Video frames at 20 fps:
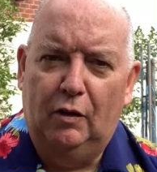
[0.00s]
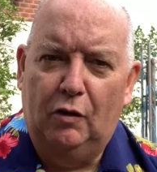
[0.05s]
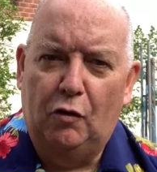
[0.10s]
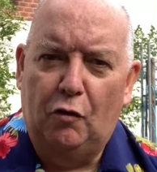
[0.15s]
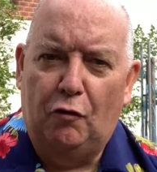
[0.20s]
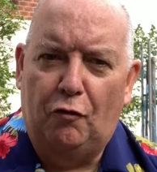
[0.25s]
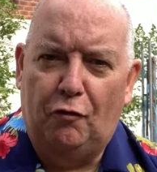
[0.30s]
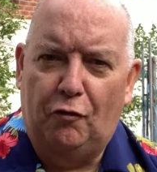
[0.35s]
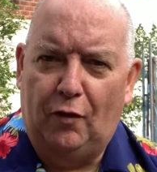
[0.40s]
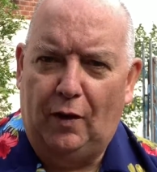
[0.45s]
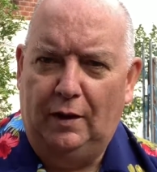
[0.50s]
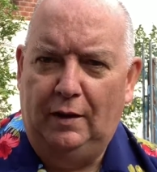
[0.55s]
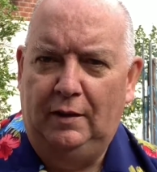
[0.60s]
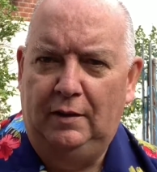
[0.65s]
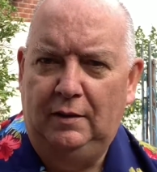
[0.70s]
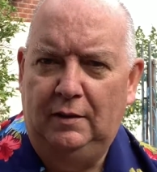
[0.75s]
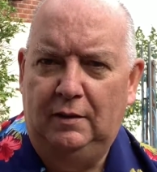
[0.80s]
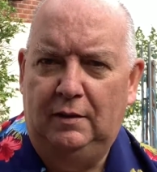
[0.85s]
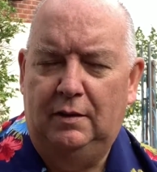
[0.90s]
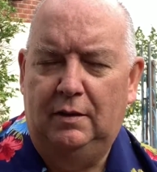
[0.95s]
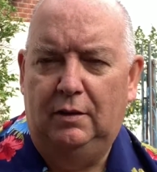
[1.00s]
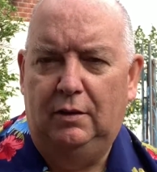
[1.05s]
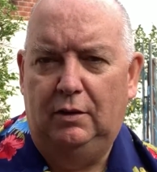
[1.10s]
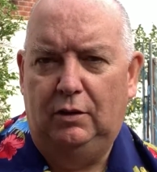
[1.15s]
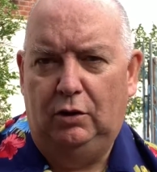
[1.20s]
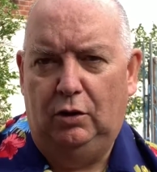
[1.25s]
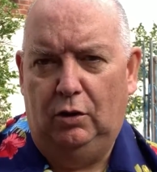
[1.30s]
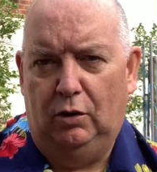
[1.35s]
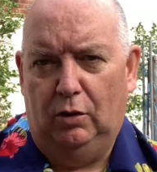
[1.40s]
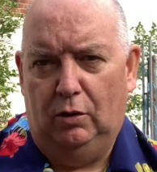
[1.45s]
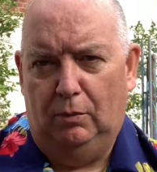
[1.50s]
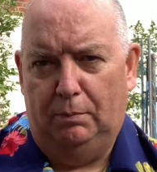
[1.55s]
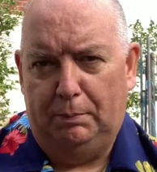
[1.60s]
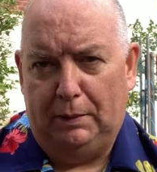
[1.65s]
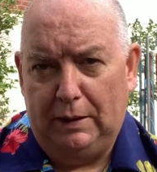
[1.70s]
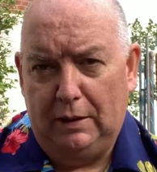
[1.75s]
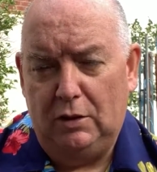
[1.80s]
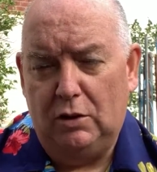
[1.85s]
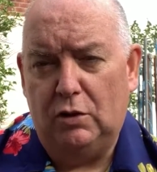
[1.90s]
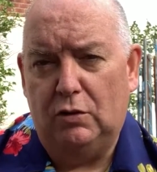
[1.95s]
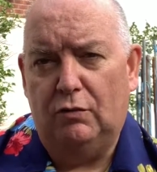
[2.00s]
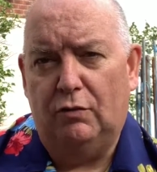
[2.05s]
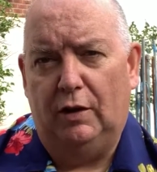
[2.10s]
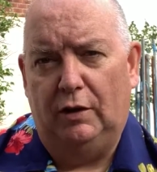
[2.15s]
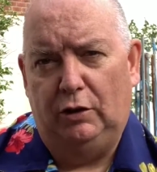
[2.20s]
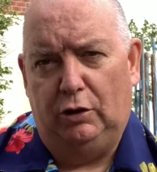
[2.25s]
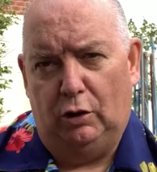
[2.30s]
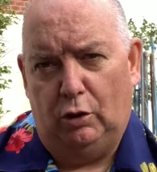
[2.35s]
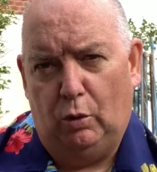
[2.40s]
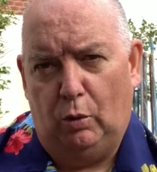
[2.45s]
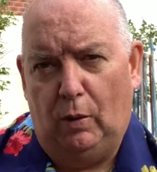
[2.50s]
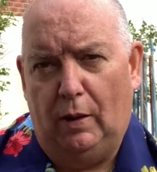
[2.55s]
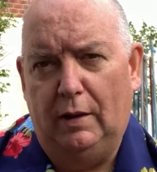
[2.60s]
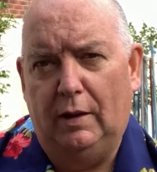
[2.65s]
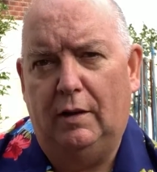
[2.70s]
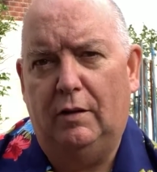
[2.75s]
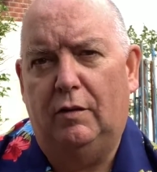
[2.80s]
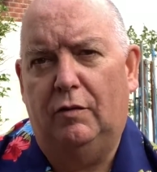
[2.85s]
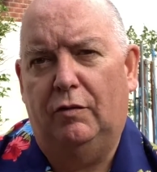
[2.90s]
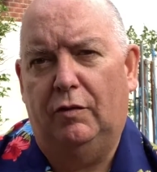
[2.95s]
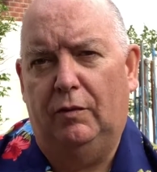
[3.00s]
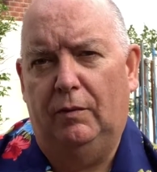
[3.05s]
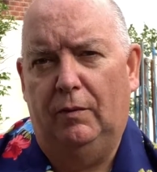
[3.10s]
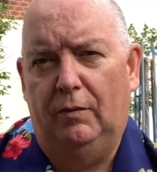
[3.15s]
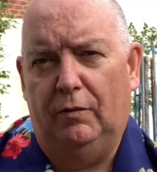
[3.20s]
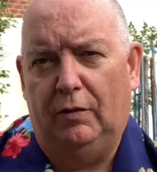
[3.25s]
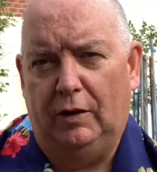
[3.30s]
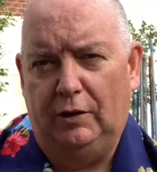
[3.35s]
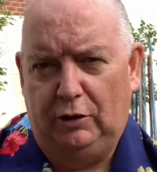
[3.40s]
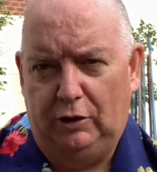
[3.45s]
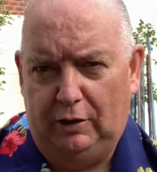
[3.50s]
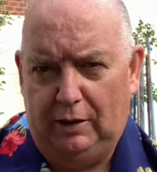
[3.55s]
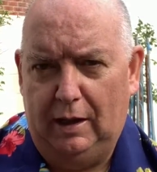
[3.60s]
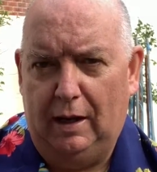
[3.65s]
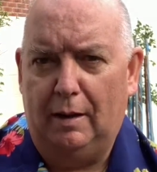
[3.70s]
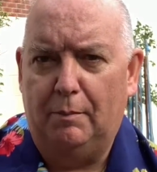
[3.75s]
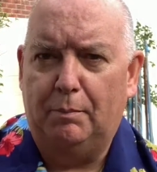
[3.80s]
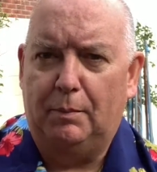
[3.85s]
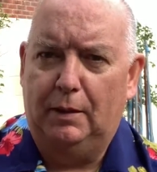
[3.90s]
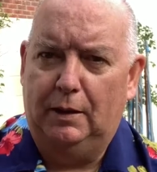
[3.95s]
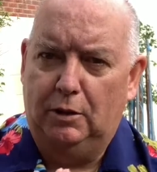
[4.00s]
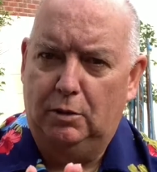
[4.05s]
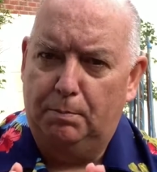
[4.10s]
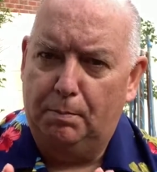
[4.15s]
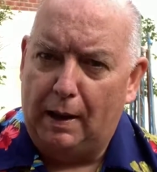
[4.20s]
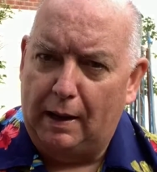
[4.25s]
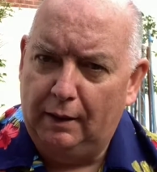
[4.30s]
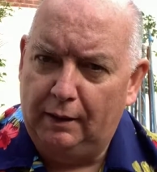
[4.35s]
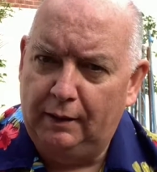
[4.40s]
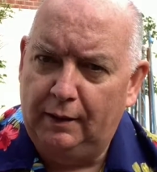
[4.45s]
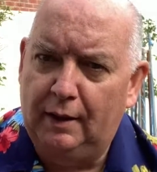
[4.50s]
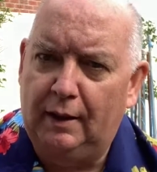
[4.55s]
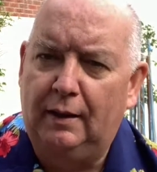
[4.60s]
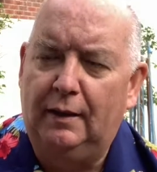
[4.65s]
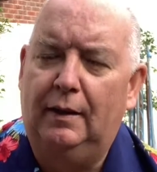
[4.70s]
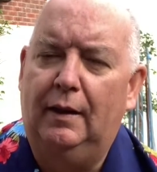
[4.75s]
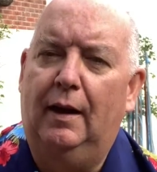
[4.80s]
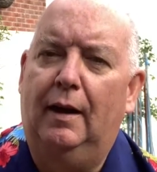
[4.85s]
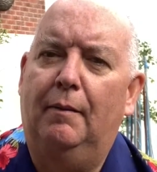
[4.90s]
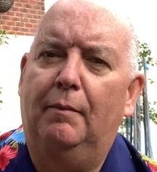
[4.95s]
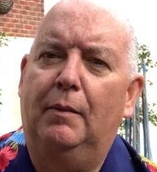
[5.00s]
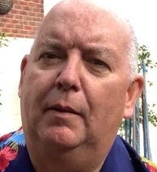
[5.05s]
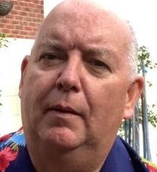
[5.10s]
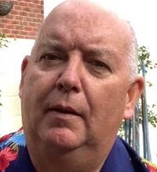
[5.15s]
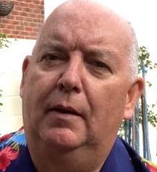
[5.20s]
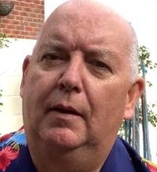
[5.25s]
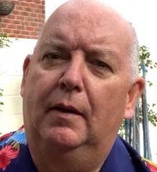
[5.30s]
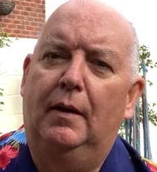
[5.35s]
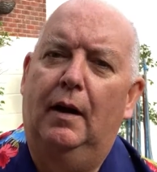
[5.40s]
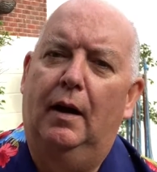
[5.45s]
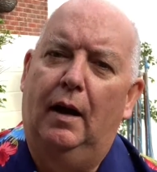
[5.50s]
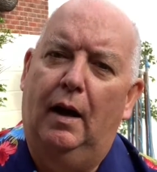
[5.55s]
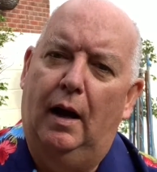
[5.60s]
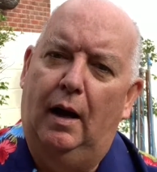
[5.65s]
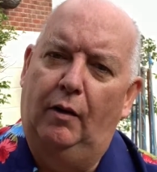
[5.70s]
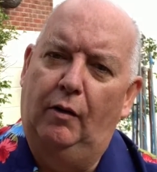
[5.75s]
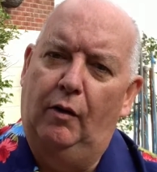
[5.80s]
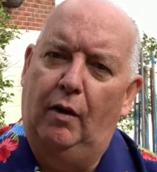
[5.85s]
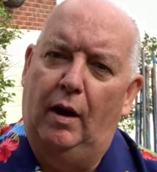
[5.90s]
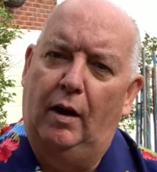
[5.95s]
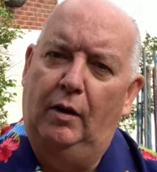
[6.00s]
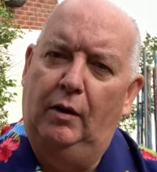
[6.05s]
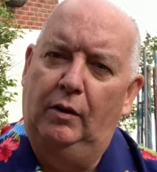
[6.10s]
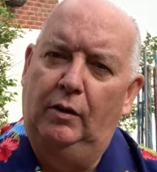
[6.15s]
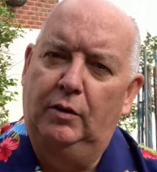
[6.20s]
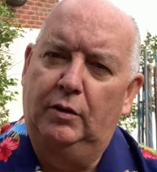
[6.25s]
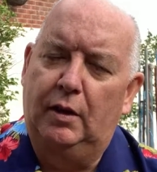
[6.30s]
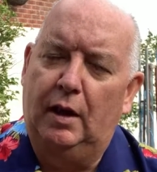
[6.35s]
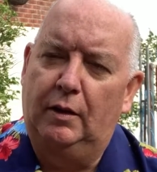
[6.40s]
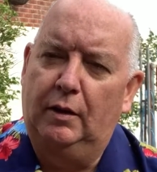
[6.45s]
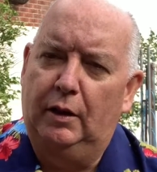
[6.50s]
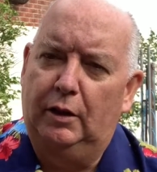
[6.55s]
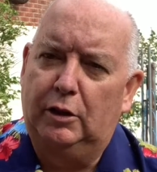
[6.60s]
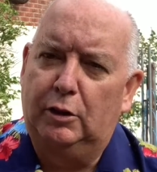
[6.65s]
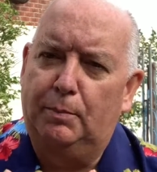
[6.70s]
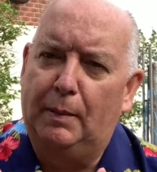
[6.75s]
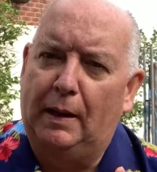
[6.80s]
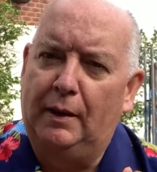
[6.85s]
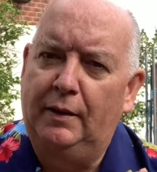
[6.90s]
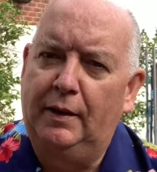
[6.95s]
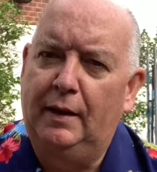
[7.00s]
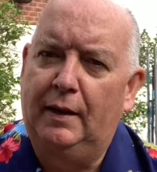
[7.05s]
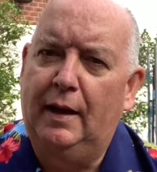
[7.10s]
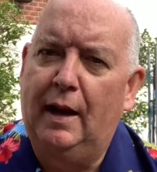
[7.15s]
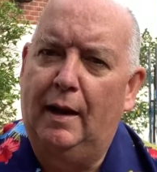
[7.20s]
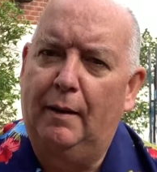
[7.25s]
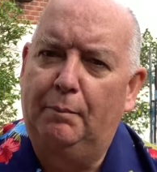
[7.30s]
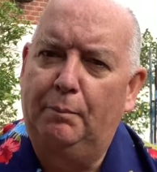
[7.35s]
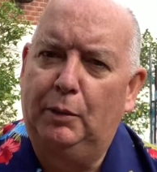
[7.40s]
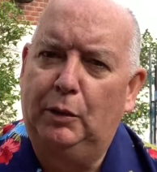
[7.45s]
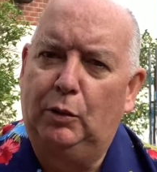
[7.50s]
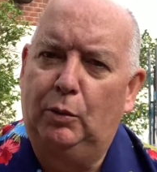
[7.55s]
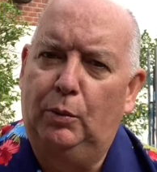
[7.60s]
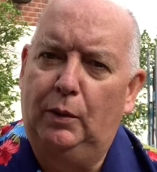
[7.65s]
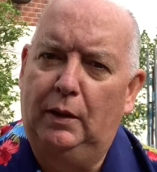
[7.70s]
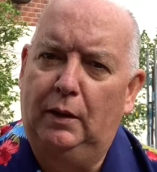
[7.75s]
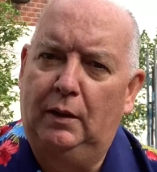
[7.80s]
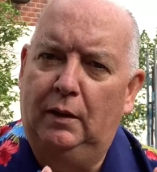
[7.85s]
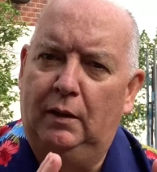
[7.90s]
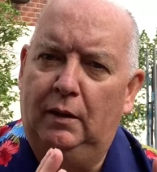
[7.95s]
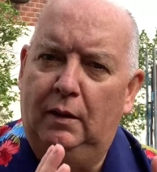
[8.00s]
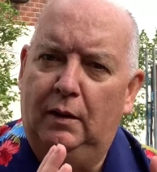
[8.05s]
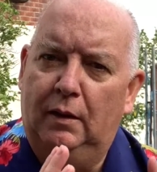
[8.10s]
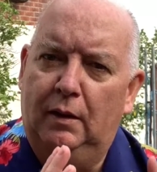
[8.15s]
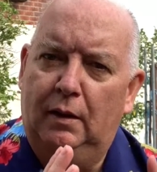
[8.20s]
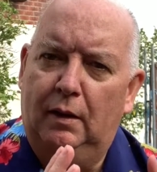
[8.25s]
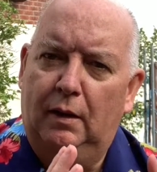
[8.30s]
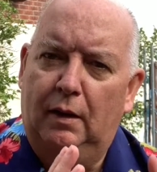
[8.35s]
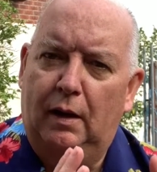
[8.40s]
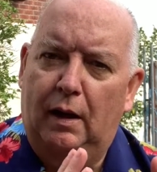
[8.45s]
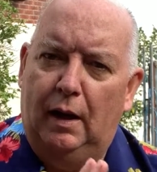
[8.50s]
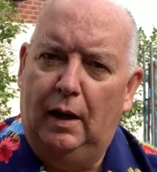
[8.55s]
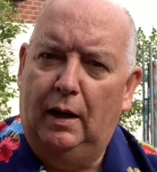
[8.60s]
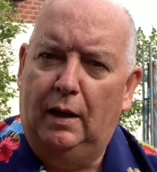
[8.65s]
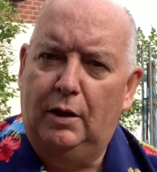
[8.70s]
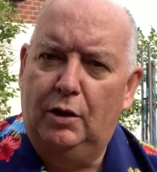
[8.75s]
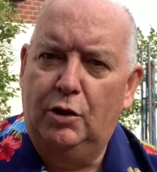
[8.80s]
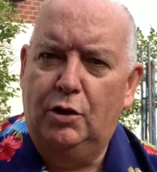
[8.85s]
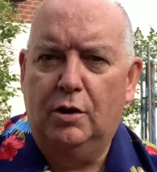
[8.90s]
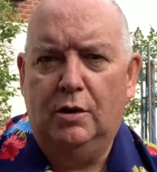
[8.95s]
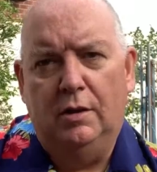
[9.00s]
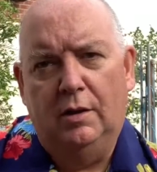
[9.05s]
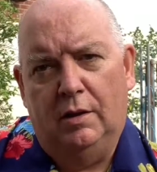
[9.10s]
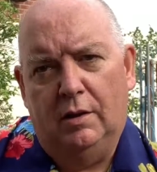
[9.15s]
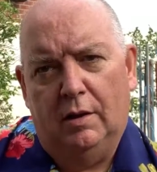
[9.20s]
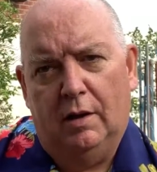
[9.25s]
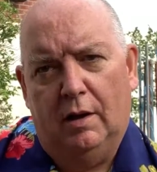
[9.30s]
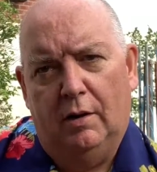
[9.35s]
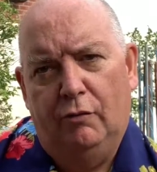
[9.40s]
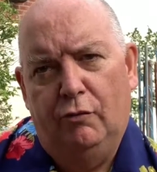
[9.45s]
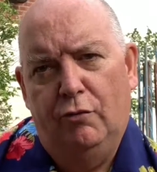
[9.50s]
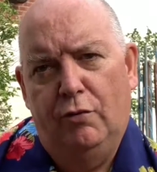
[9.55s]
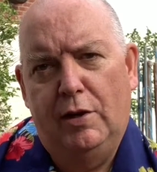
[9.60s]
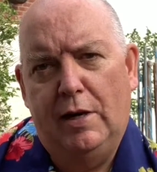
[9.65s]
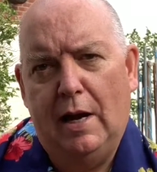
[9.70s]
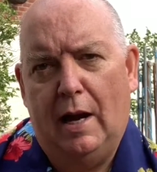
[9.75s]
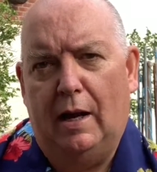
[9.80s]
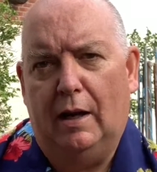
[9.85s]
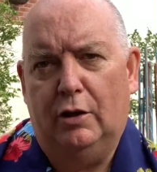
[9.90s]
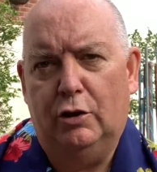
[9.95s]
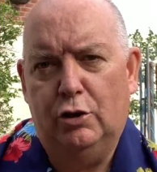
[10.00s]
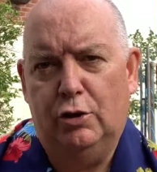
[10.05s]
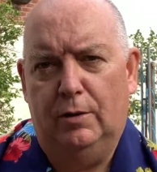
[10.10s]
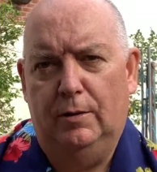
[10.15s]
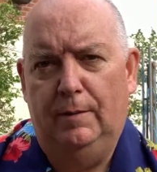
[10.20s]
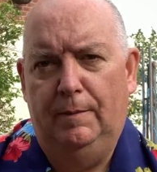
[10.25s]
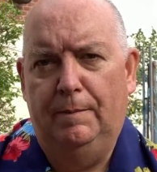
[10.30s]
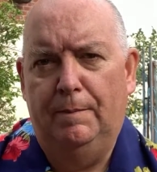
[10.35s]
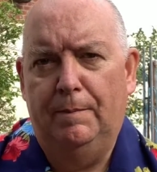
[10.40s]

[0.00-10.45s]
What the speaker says: Find your peace, find your quiet, find your gap, expand that gap, and expand the gap between action and reaction.